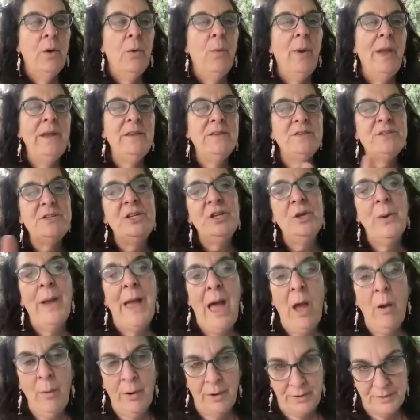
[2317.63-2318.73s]
wait 2
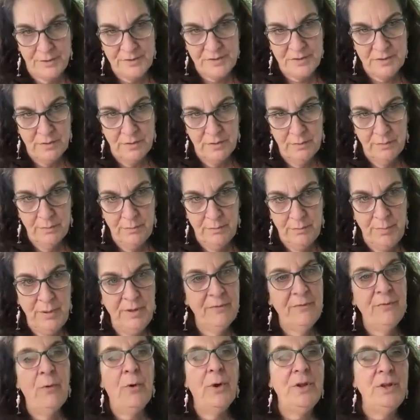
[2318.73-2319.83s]
hours
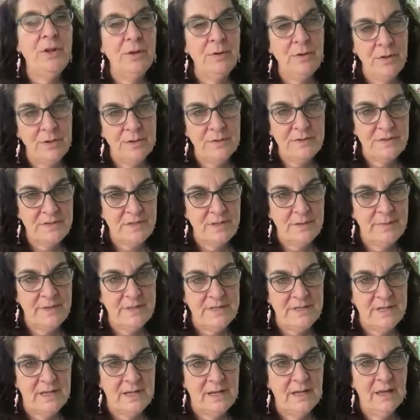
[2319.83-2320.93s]
before you use
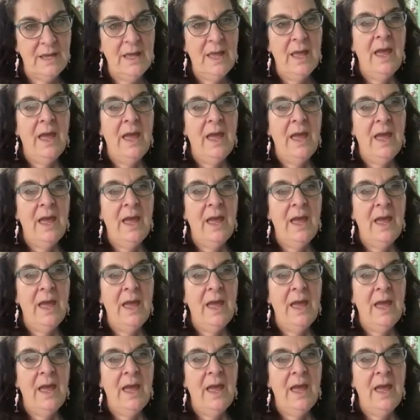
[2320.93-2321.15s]
CBD.